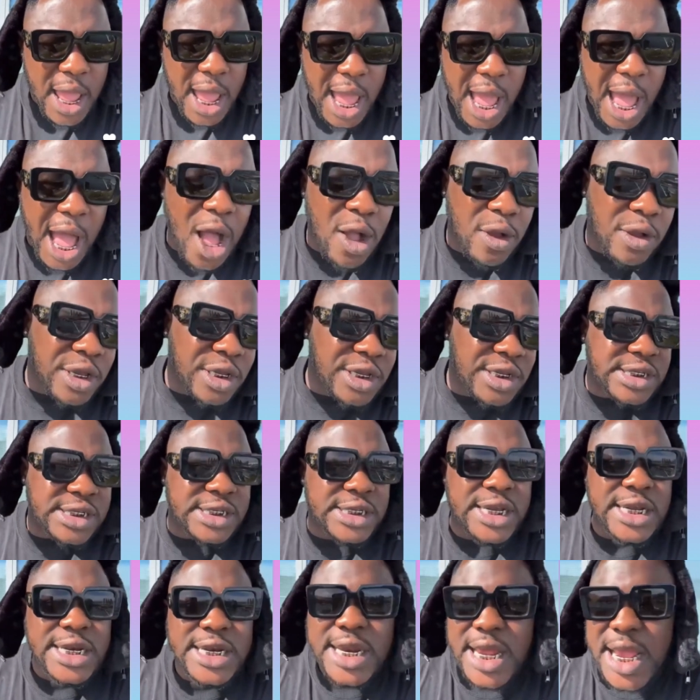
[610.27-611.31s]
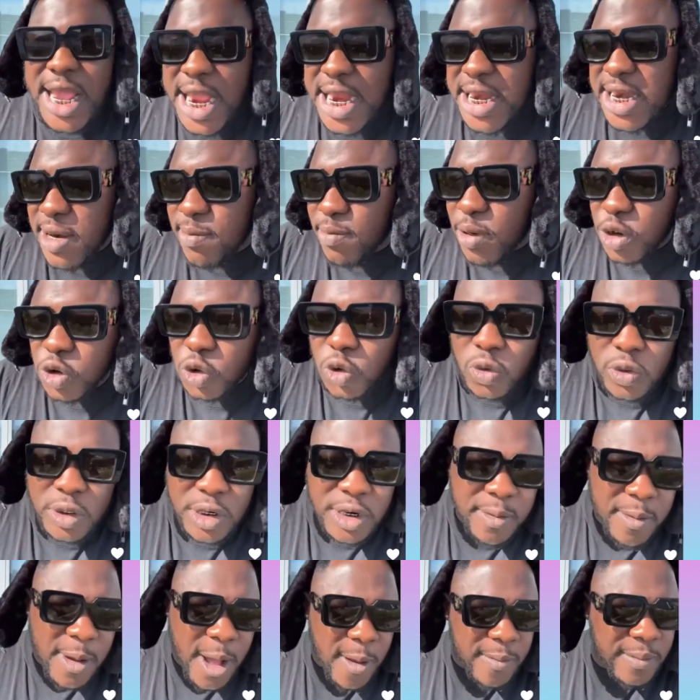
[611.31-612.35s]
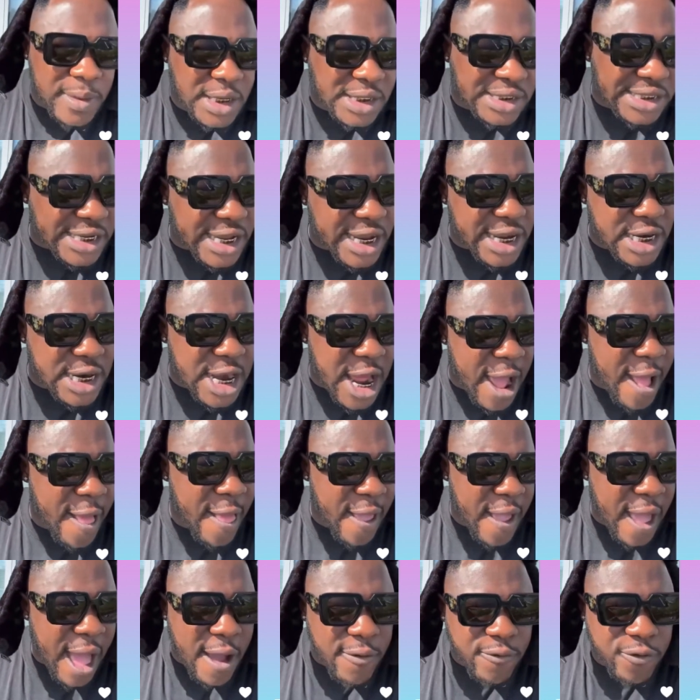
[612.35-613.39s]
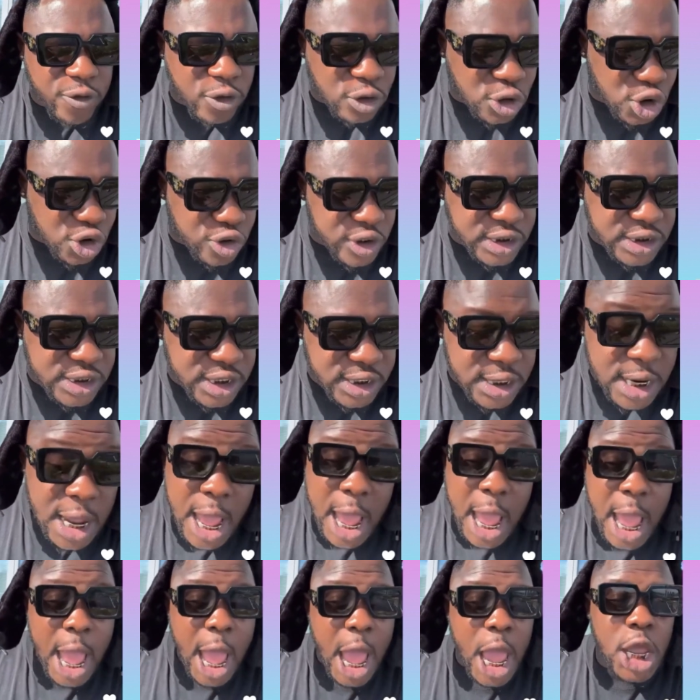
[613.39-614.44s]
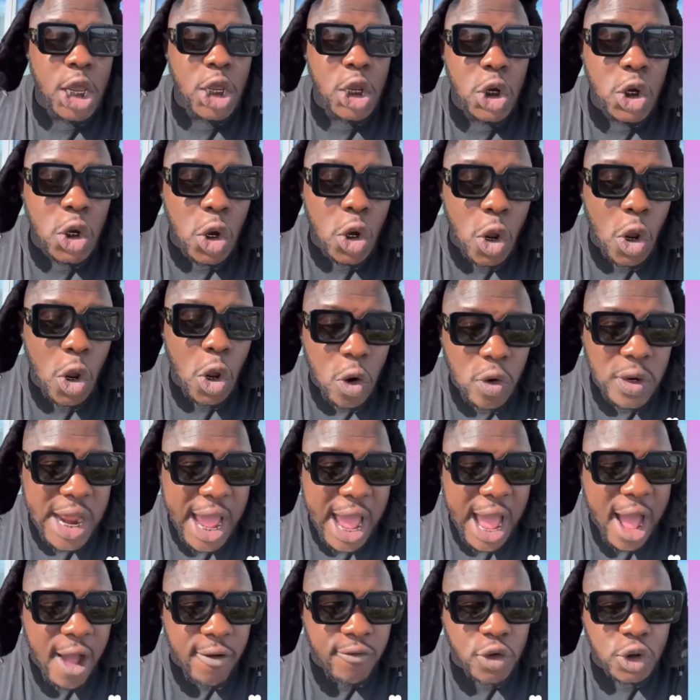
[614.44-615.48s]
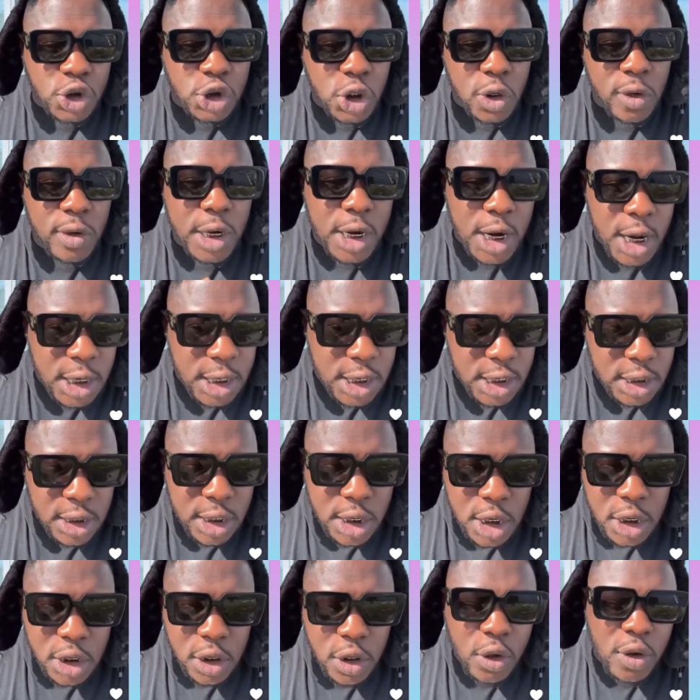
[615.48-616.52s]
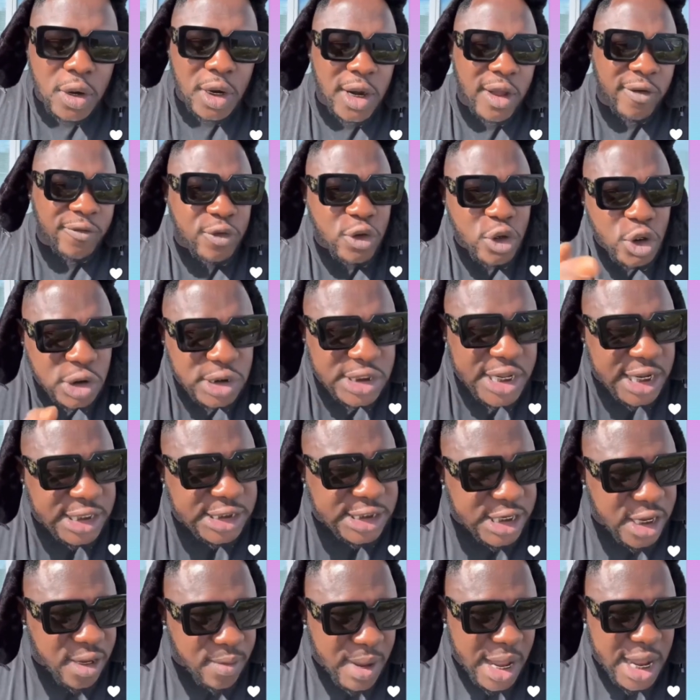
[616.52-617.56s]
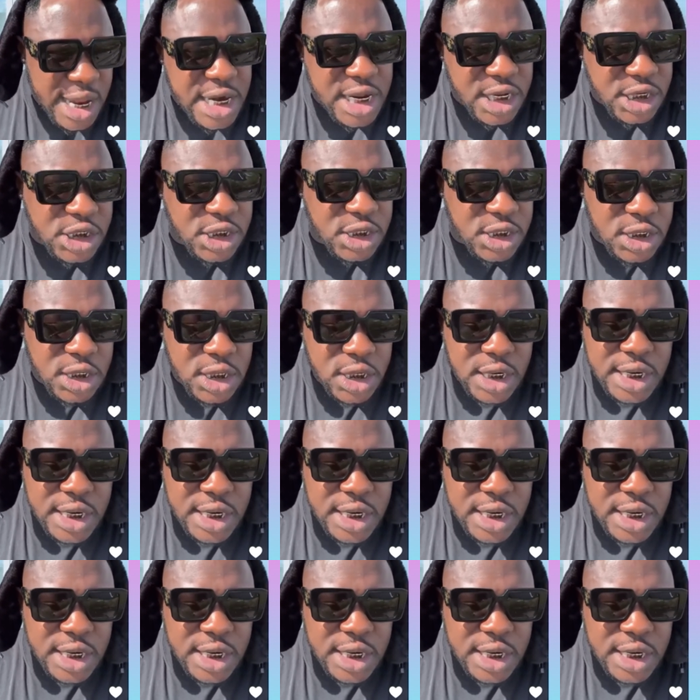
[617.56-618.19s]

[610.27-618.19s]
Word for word: How can you sit there and then be talking about me saying that I'm frustrated? And you know that I have a show in London. You could have used that same energy